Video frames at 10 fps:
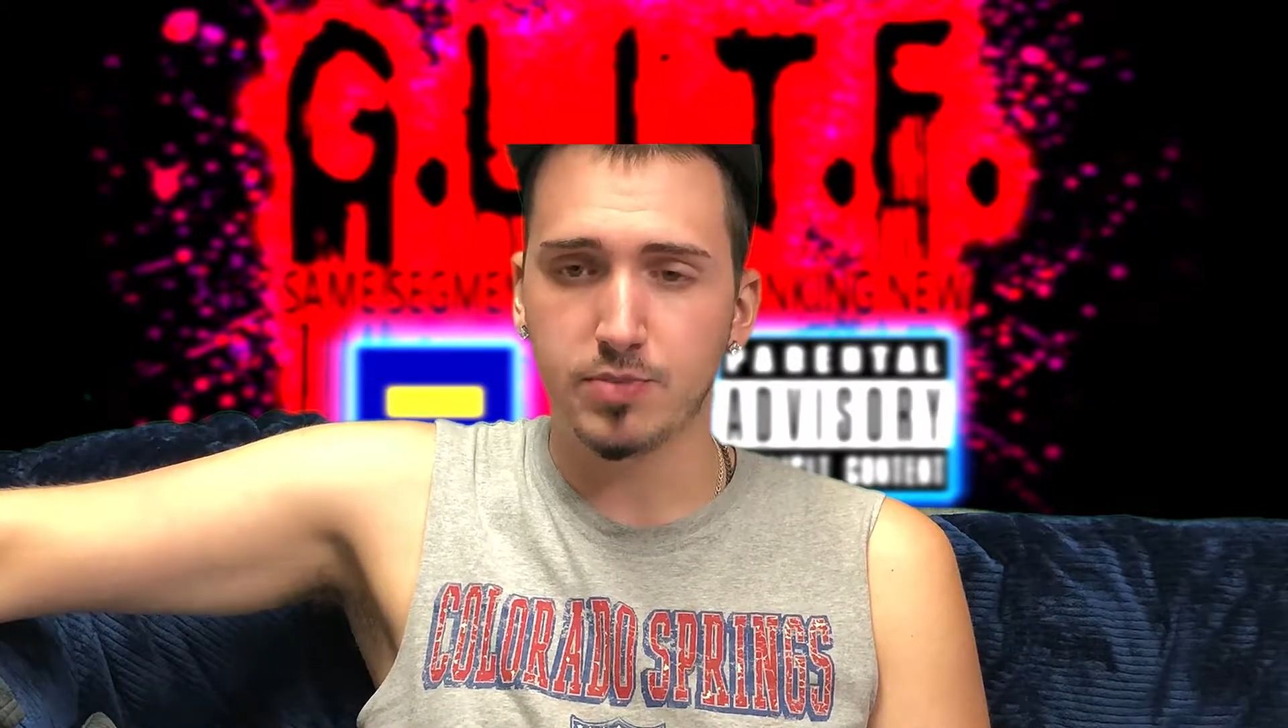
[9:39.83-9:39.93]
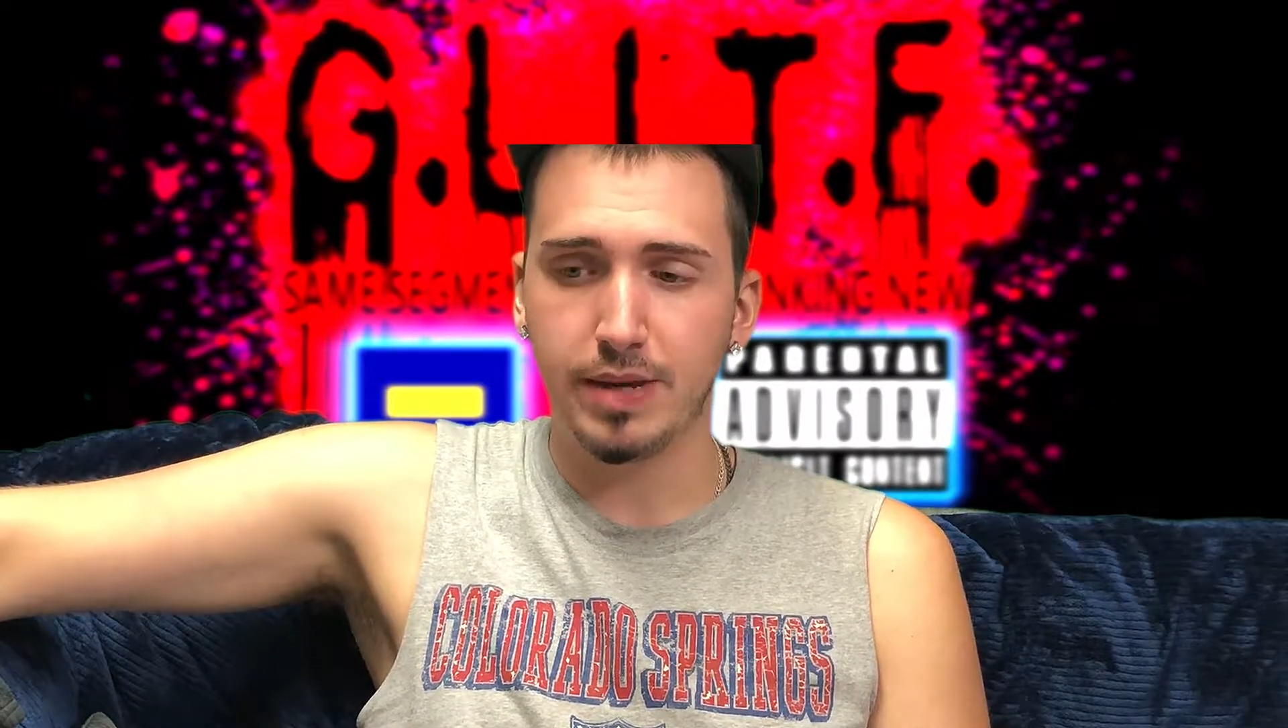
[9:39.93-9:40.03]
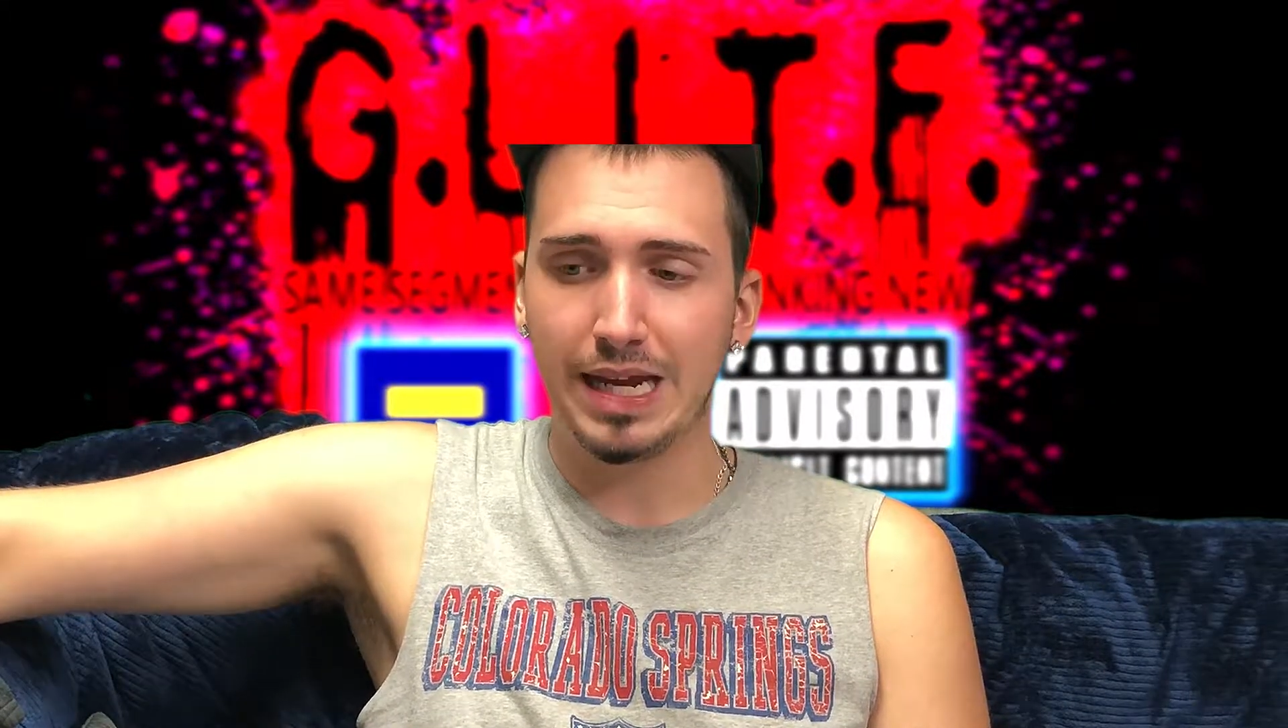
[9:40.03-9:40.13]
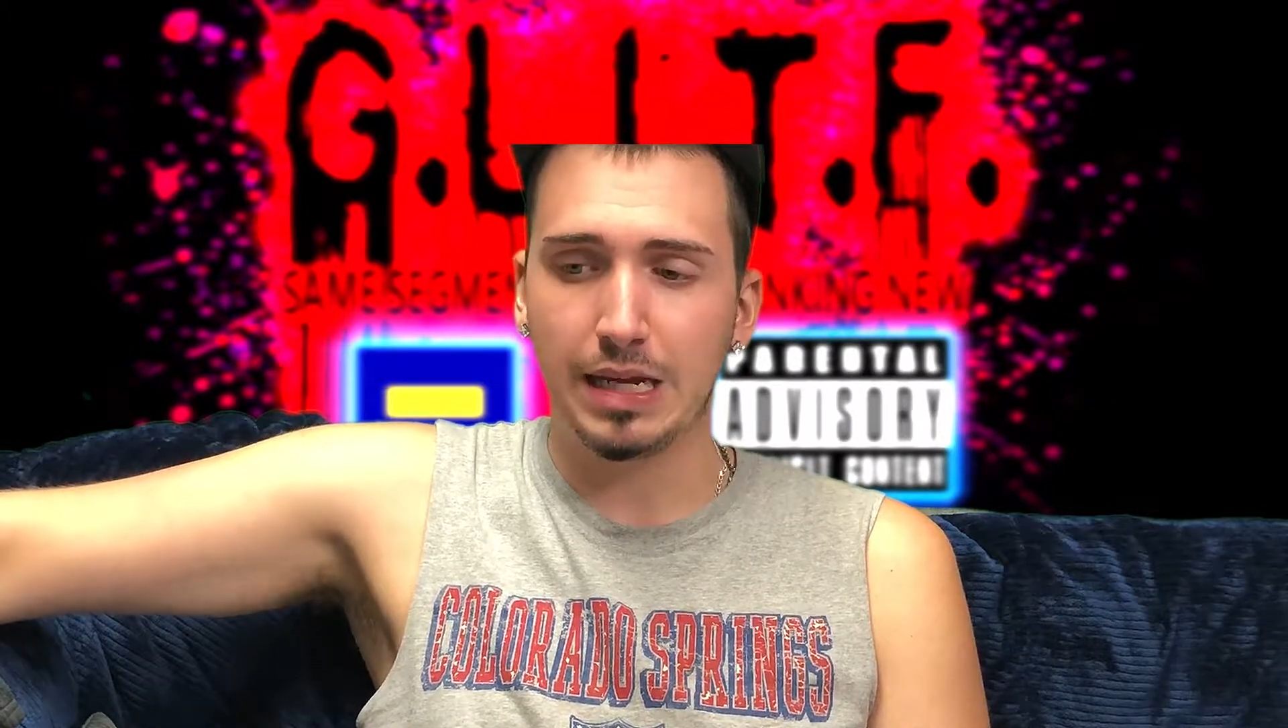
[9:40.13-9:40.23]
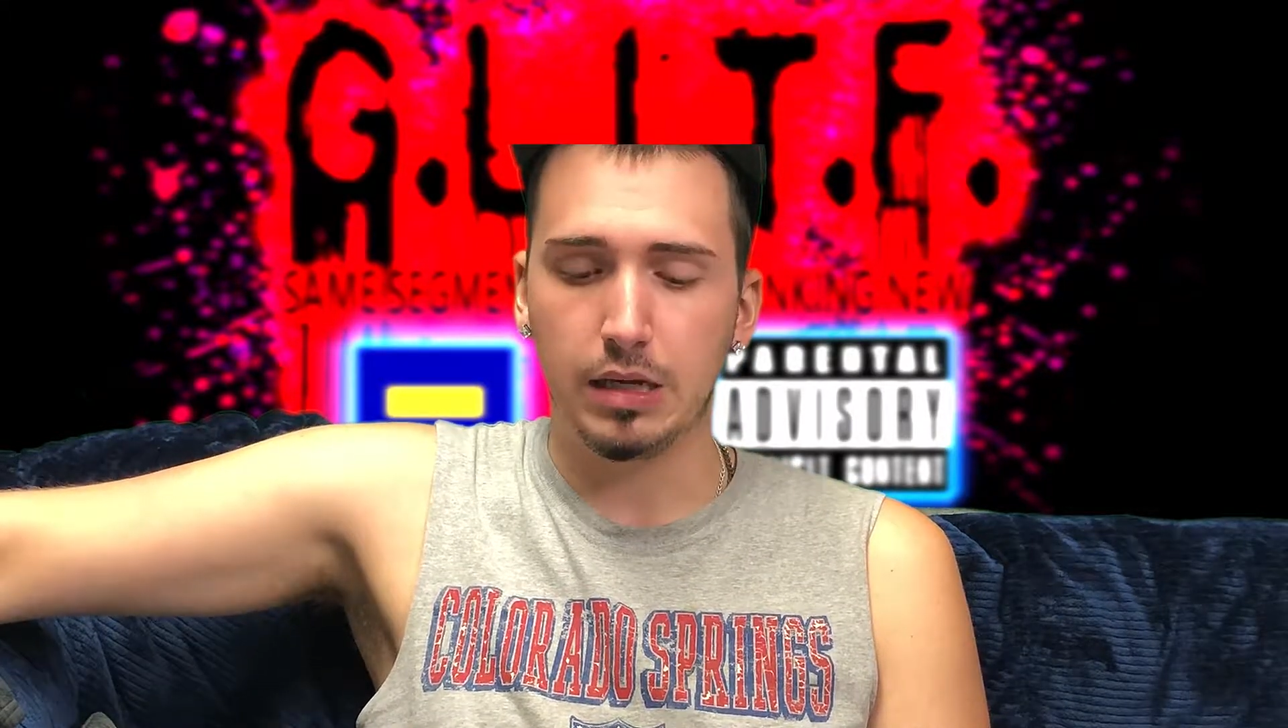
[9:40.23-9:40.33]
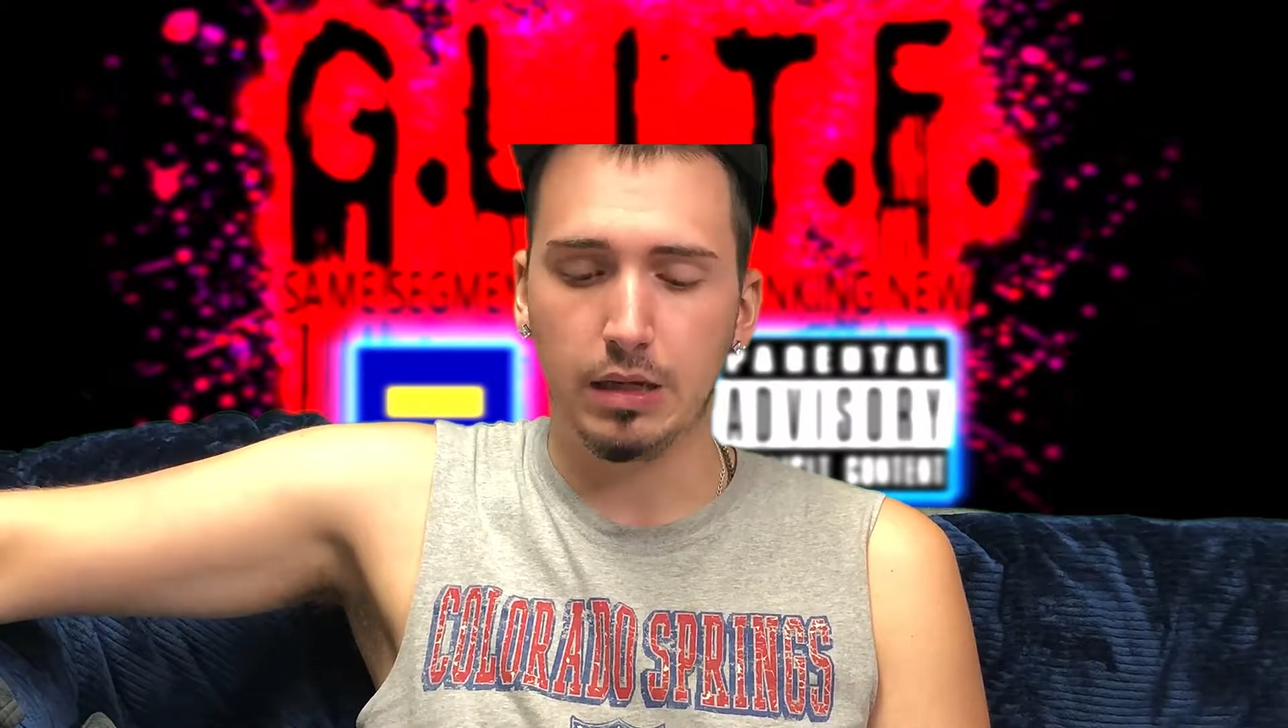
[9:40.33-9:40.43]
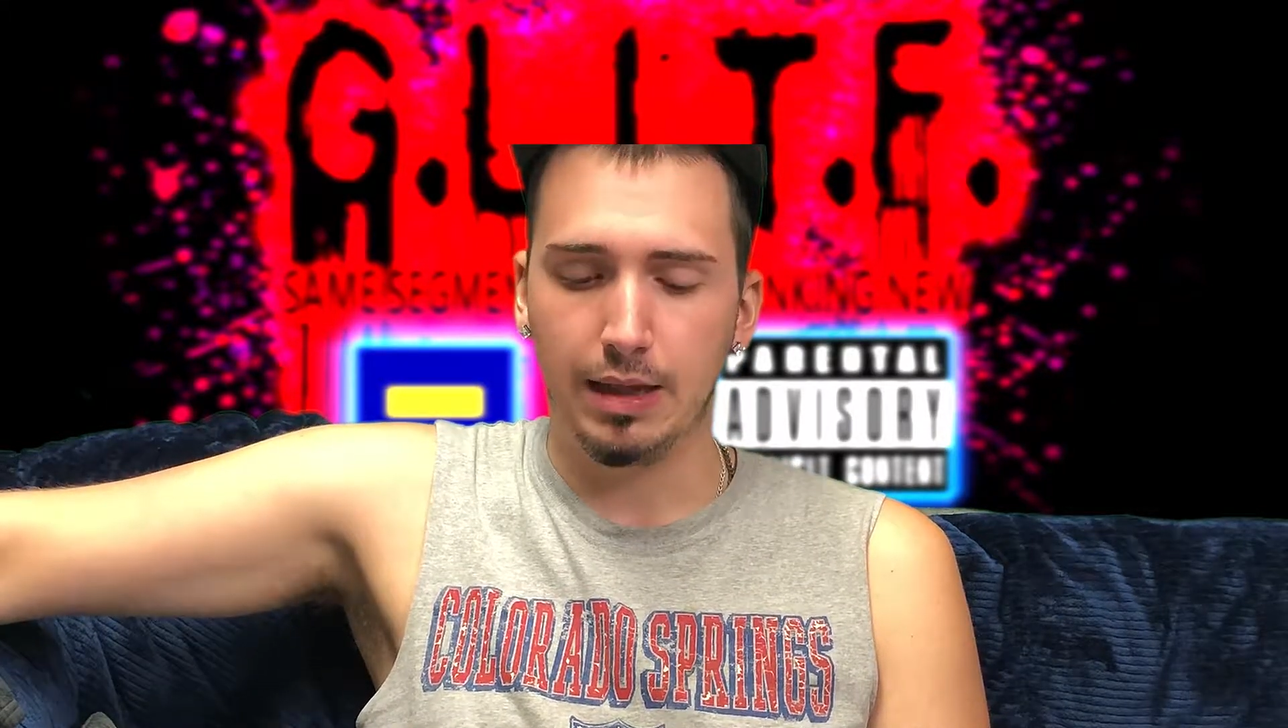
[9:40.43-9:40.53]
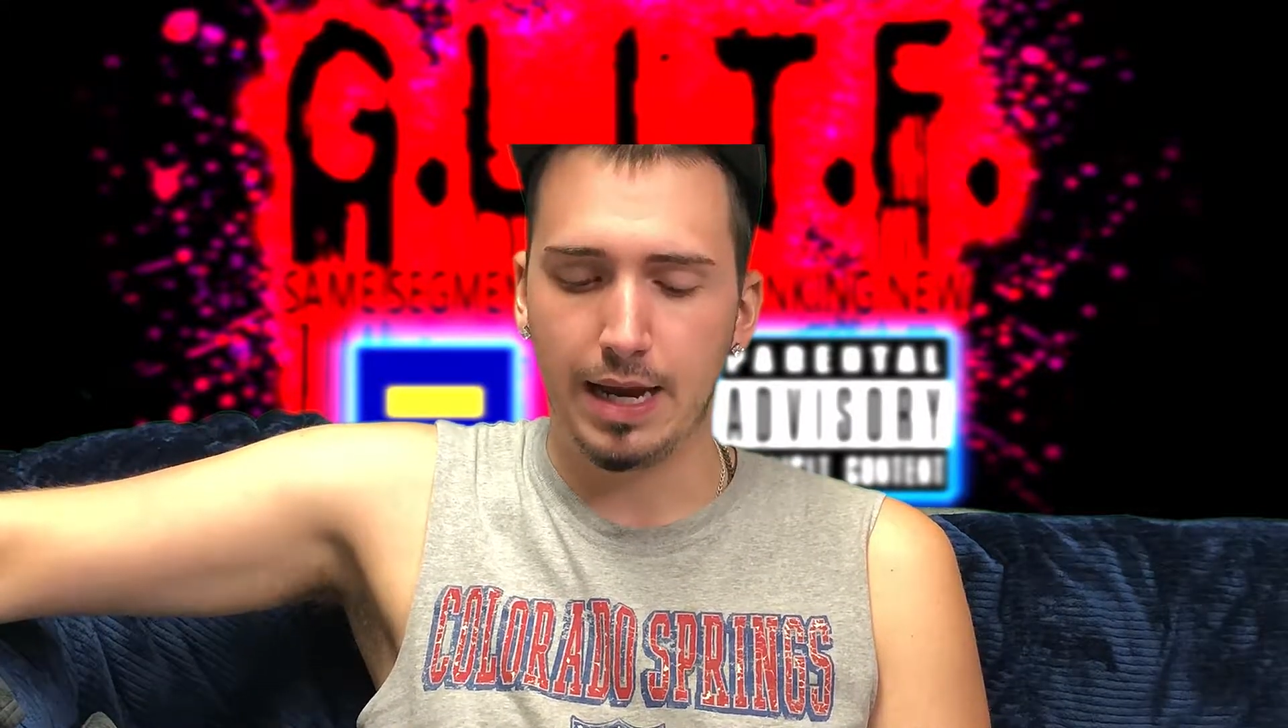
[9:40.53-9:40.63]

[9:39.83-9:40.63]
much being